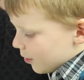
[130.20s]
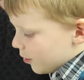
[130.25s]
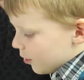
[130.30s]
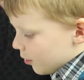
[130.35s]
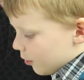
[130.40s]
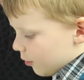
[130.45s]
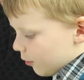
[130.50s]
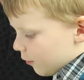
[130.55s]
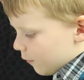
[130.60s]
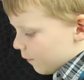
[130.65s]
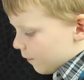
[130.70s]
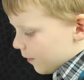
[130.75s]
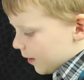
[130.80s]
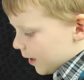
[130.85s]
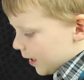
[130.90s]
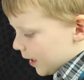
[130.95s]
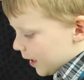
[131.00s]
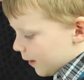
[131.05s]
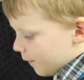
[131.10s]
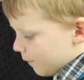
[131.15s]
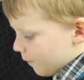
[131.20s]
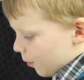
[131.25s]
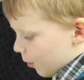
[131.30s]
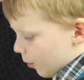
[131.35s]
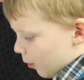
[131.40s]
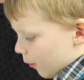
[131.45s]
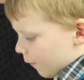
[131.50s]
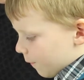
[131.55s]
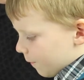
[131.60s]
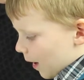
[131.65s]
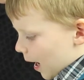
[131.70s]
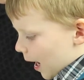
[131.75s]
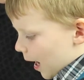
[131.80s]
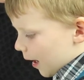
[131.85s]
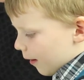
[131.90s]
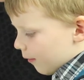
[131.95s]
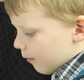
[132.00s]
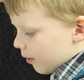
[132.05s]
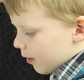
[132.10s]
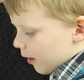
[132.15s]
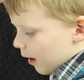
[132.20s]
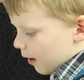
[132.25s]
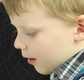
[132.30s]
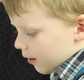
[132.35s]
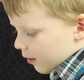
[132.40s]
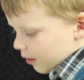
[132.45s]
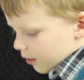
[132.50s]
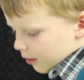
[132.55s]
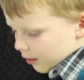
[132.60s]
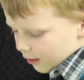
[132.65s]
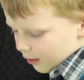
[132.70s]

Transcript: 2, 3, 4, 5, 6.